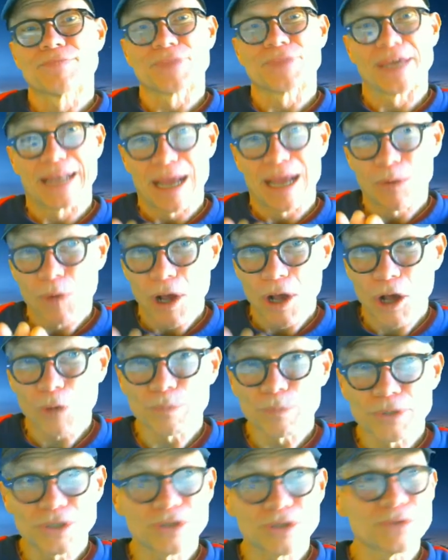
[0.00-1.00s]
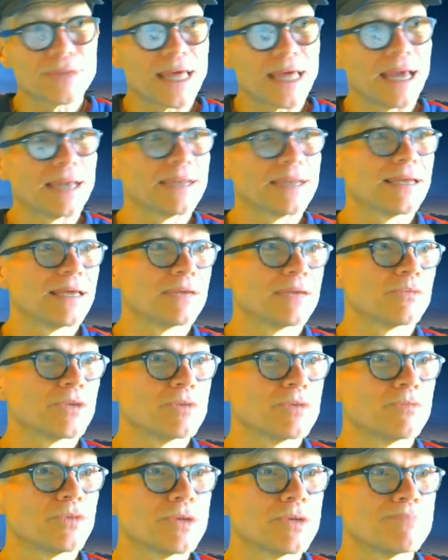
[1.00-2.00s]
And I will help you do that. And we
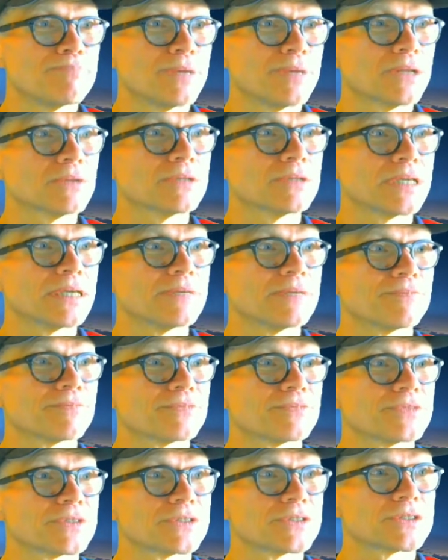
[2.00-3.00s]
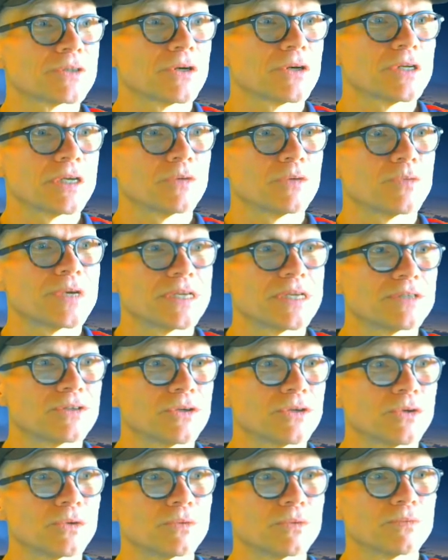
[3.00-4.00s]
build it starting in week
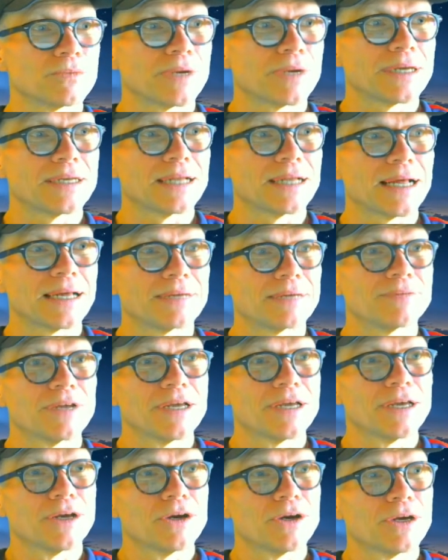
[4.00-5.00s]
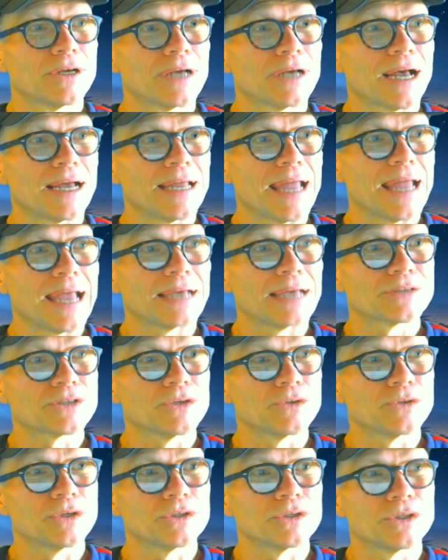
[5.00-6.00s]
2, right? I ask you
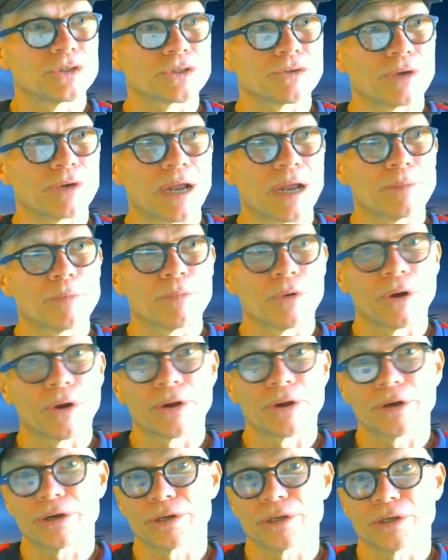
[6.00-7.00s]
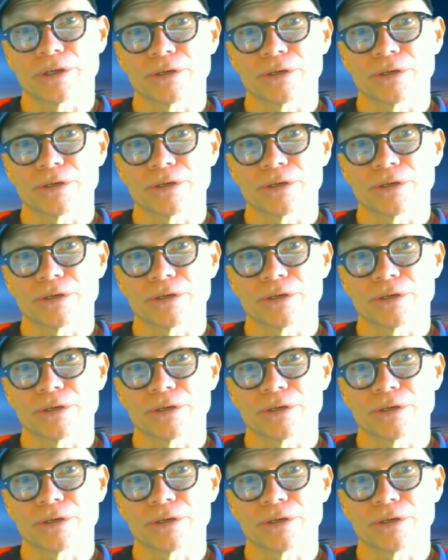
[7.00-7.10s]
to describe a broad area